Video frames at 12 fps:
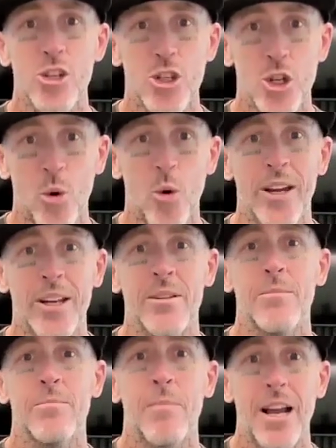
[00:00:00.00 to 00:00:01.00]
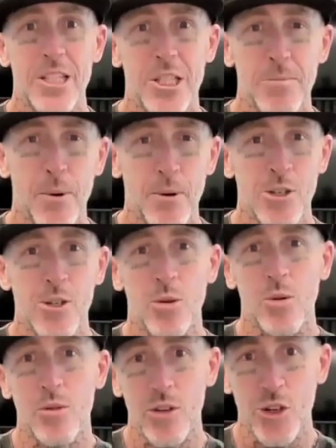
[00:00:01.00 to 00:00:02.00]
join my
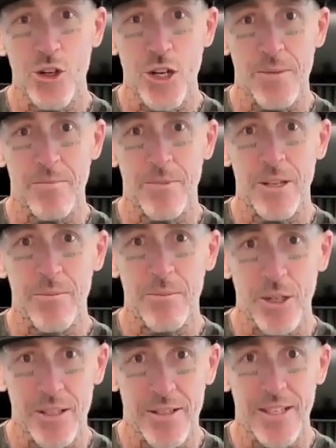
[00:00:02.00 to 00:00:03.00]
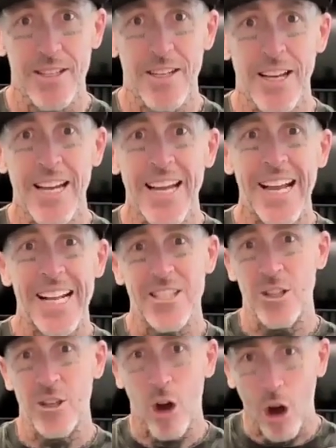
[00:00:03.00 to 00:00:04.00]
spiritual gym community.
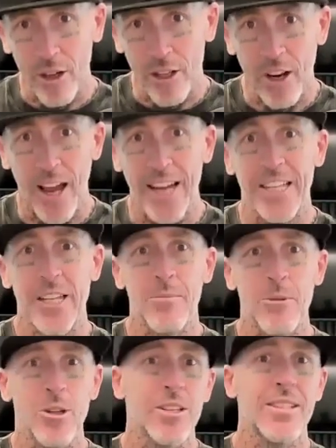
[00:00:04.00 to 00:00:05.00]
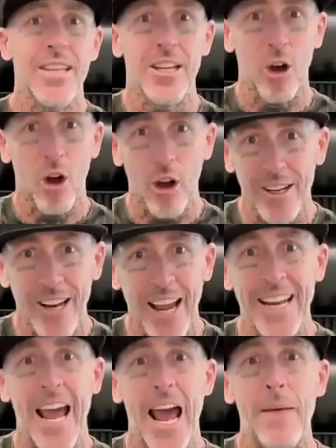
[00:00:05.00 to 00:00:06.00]
It's an online community, an
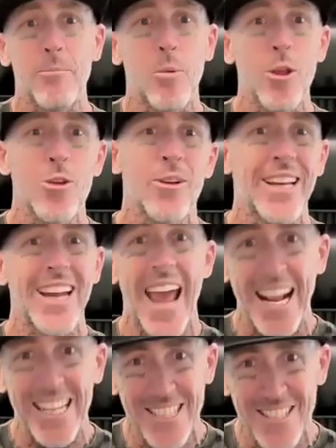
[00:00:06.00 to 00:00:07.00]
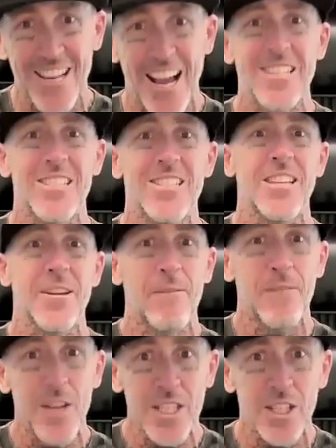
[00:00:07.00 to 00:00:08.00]
online app where you get exercises in
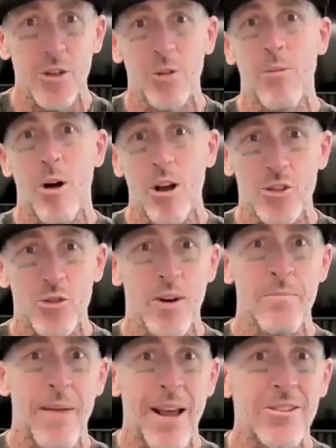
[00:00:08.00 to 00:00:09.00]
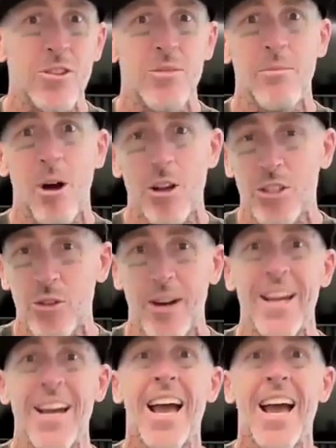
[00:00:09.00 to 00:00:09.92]
physical mastery, mental mastery,